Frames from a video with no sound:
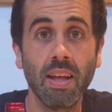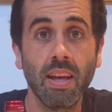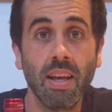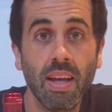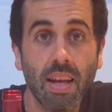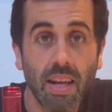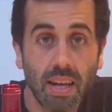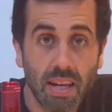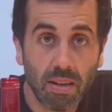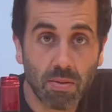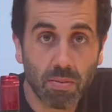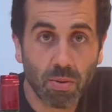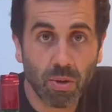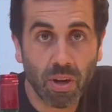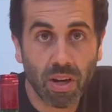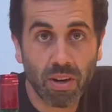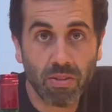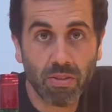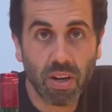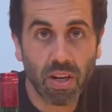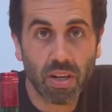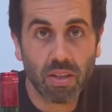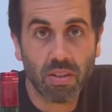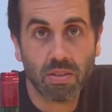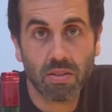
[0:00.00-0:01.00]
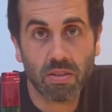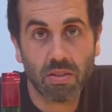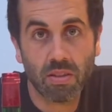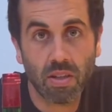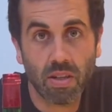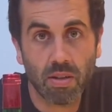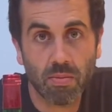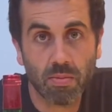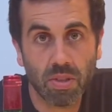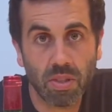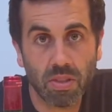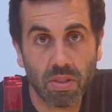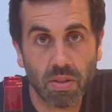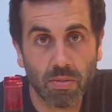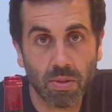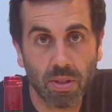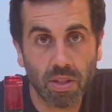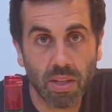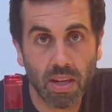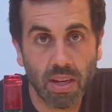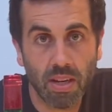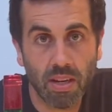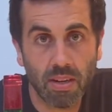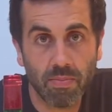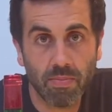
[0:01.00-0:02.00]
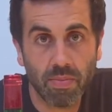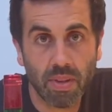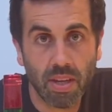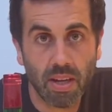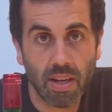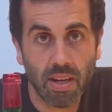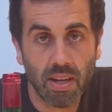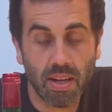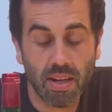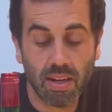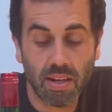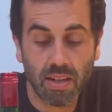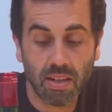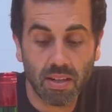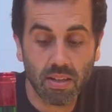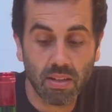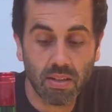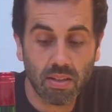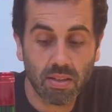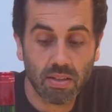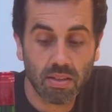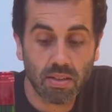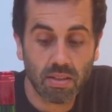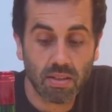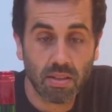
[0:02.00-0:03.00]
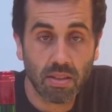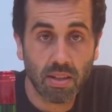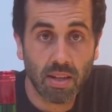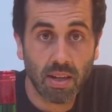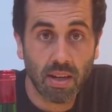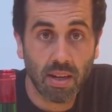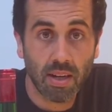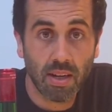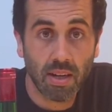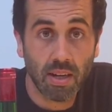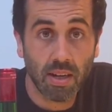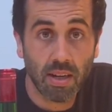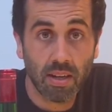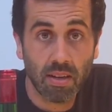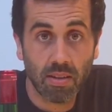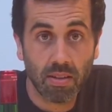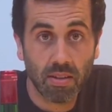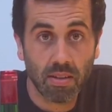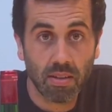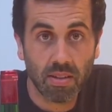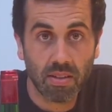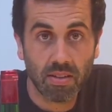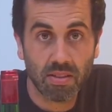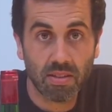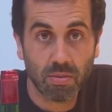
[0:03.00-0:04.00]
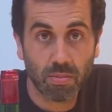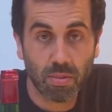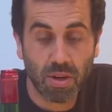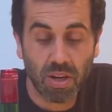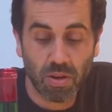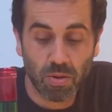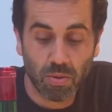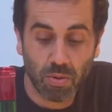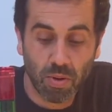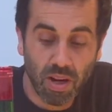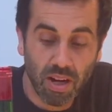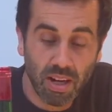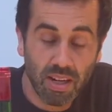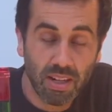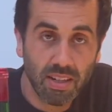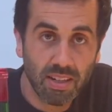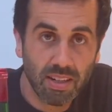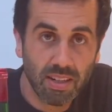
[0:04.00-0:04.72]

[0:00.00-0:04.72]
Hey, I'm Grant Reynolds. I'm a sommelier, and this is a bottle of wine.